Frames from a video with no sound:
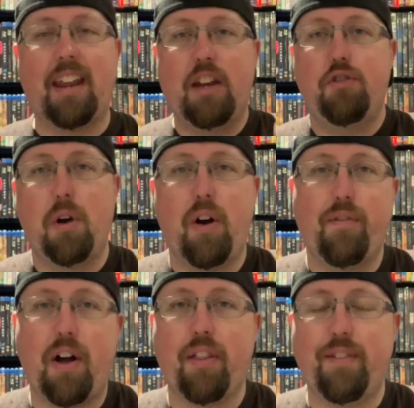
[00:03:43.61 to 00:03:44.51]
intro of
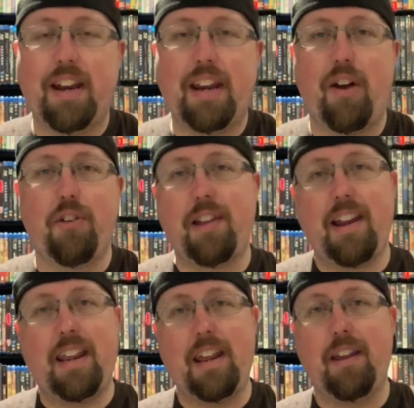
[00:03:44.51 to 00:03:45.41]
all the videos that
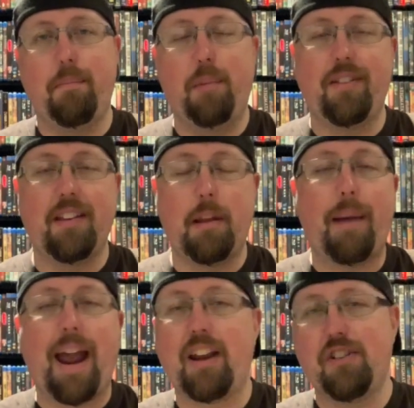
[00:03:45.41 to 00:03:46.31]
he puts in the
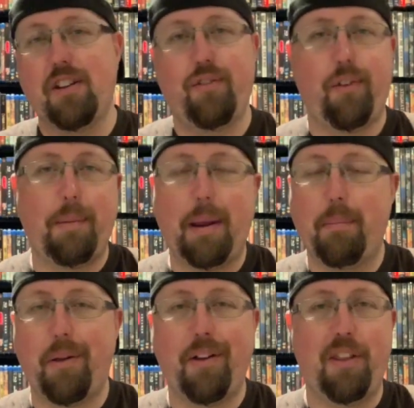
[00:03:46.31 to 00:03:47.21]
packages for
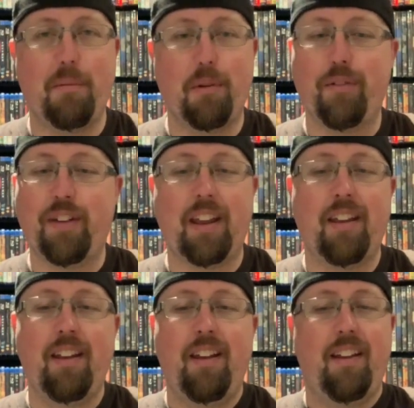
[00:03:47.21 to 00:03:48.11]
people in the movie.
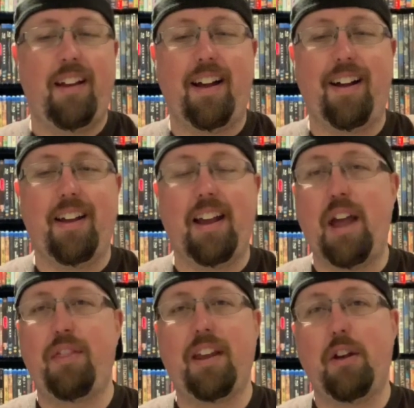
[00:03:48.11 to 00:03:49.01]

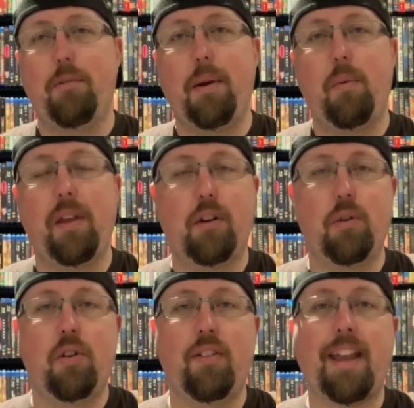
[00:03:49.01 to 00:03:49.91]
I think it would be really
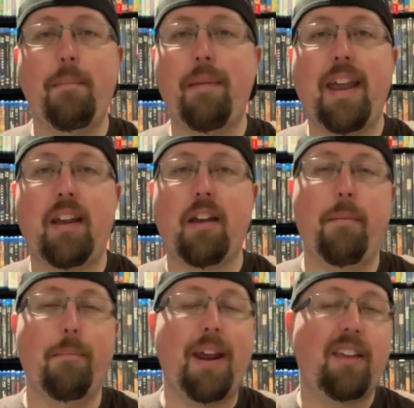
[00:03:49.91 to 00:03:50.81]
cool. They make
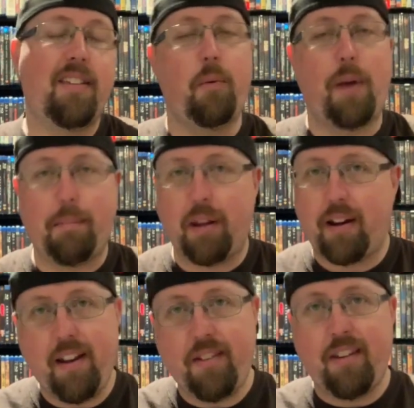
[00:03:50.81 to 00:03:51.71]
amazing
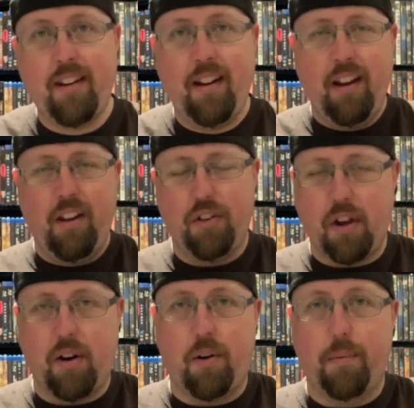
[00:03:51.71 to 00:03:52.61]
replicas,
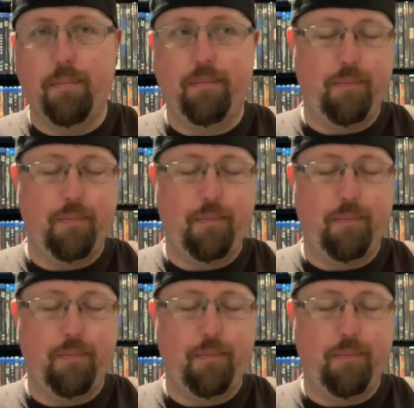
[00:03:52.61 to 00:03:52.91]
so